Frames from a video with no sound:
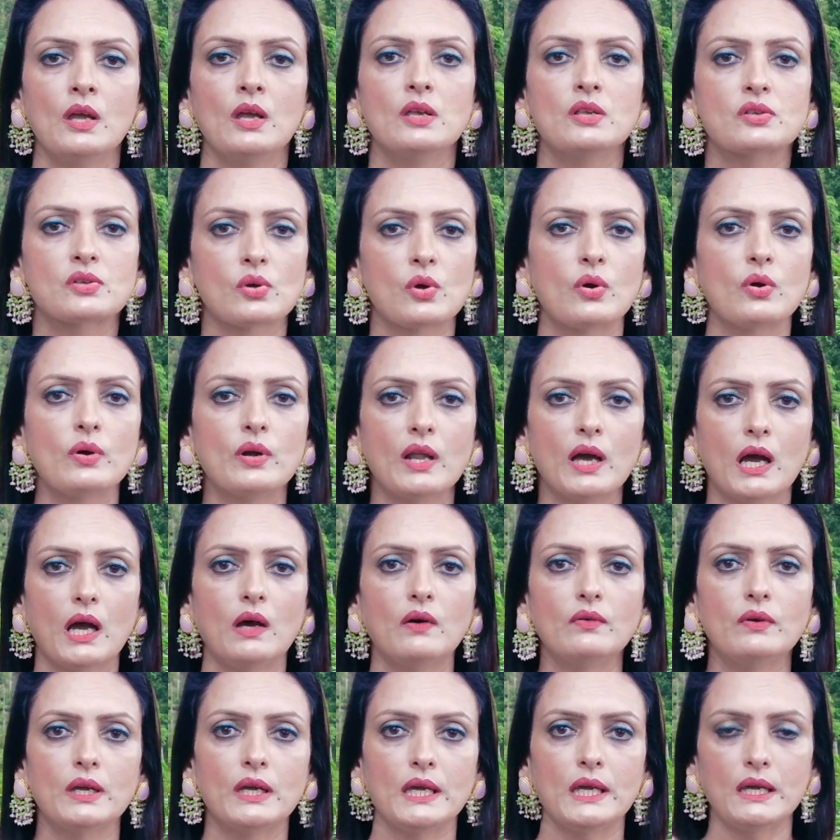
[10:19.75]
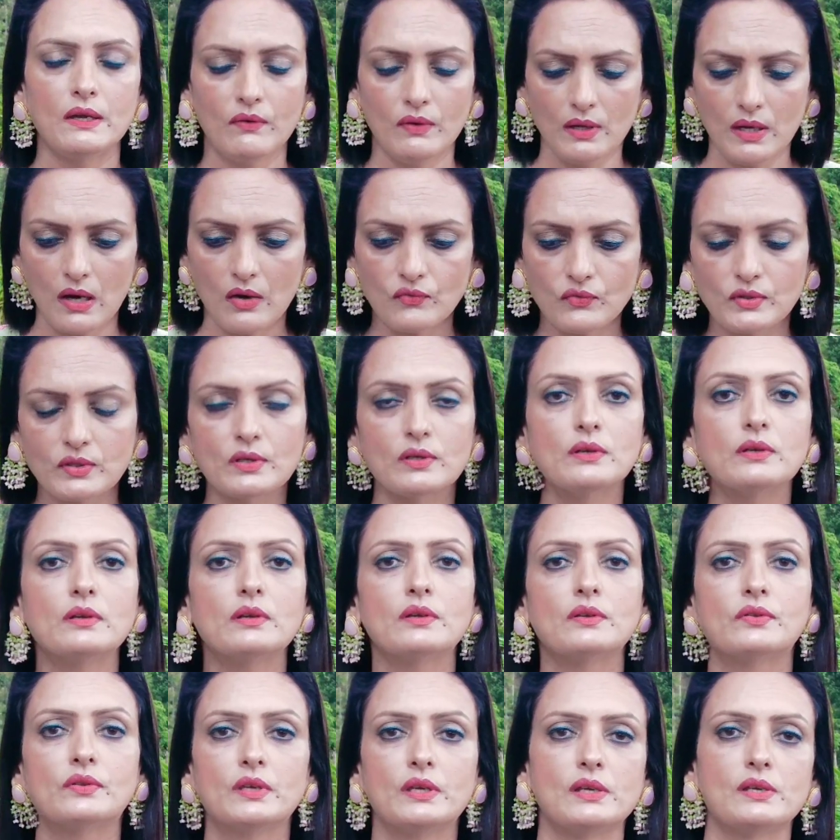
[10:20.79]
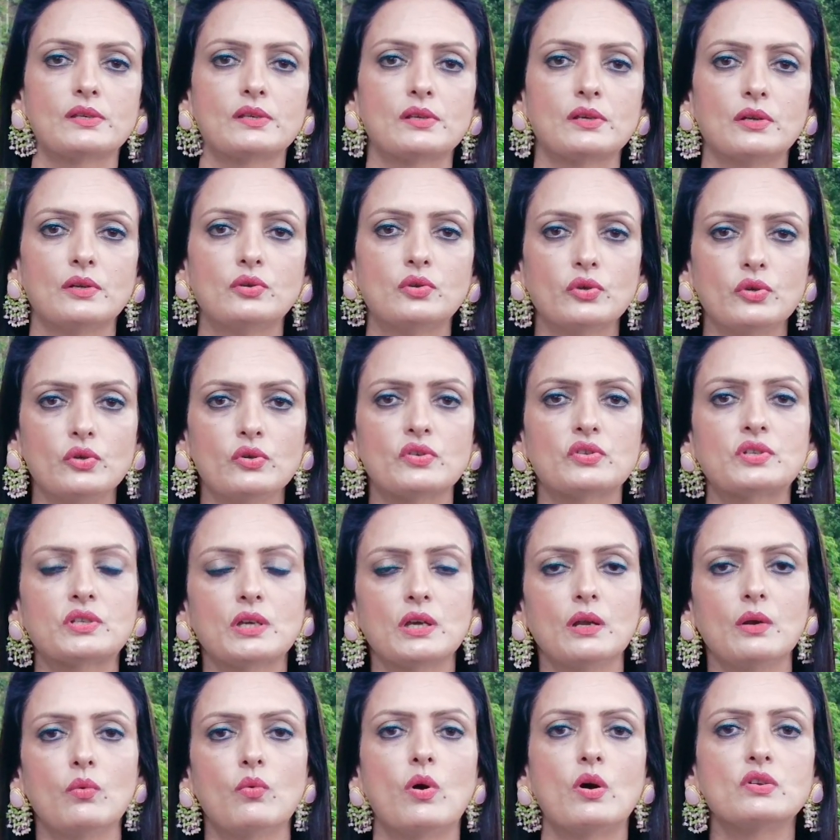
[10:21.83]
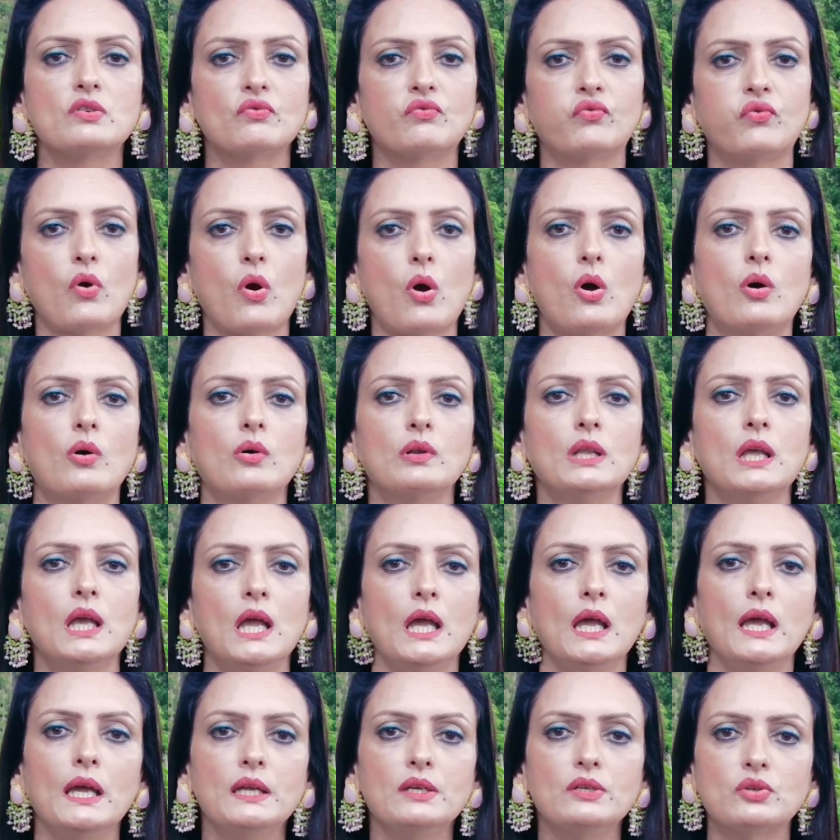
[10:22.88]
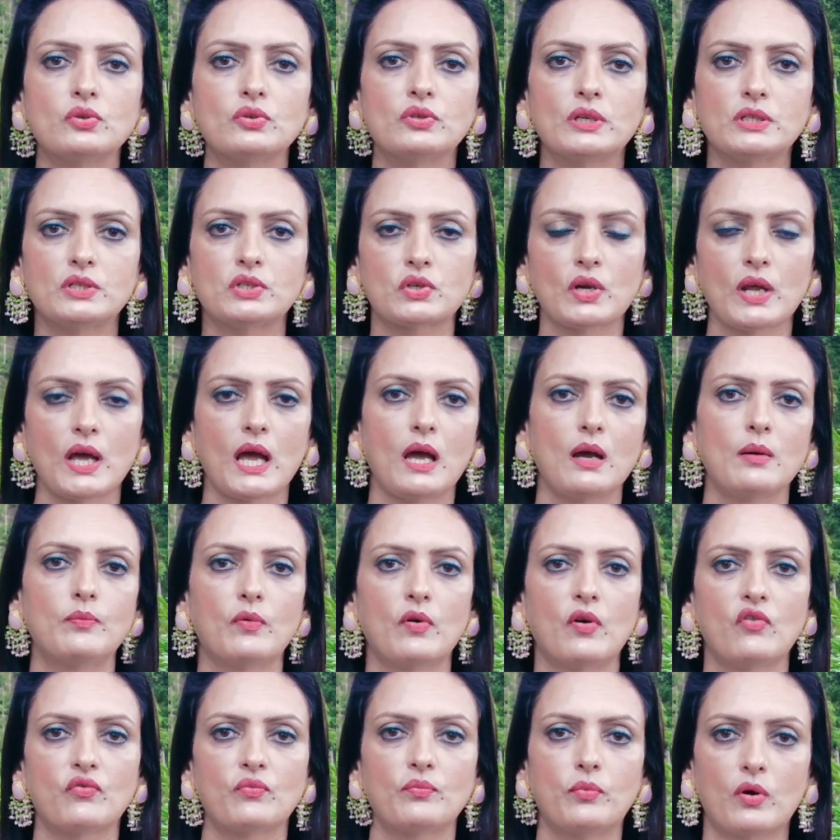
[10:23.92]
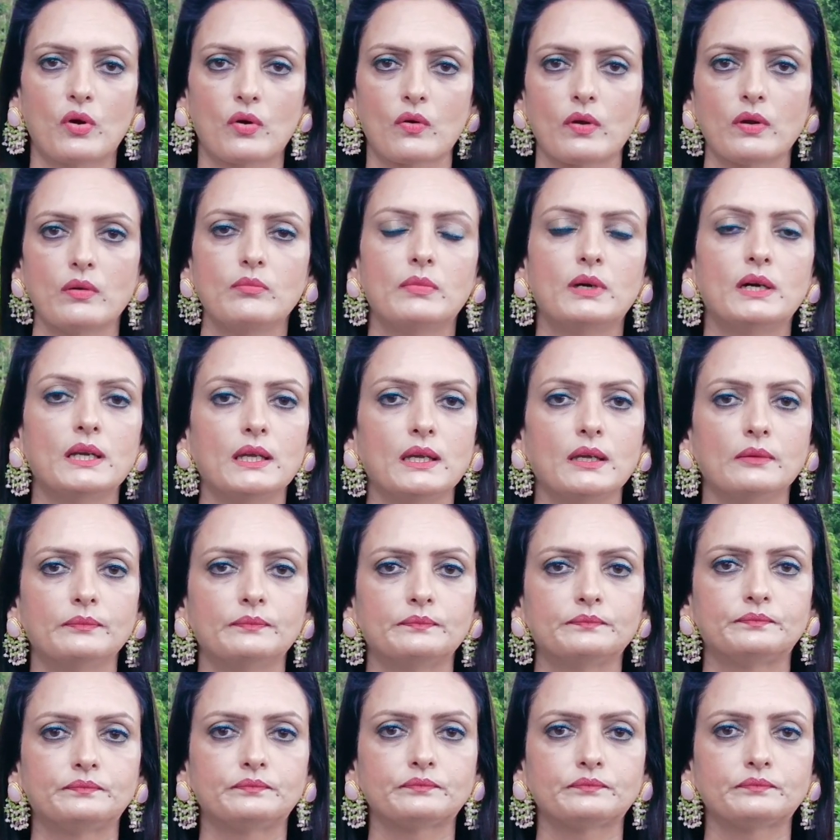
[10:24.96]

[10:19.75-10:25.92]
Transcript: So now, even after this, do you still want to fall into the trap of borrowing money?